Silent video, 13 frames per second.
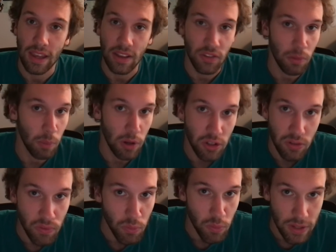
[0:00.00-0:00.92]
a bunch
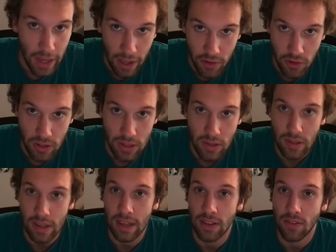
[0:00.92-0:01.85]
of catches,
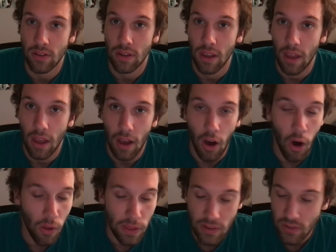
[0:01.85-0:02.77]
he gets
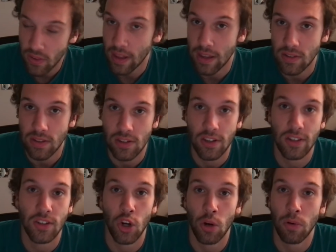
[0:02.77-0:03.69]
all these things, and
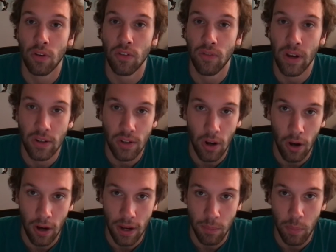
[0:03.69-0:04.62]
Justin Herbert's favorite
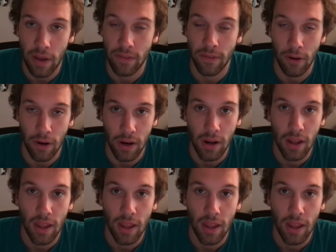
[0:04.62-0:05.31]
target by far.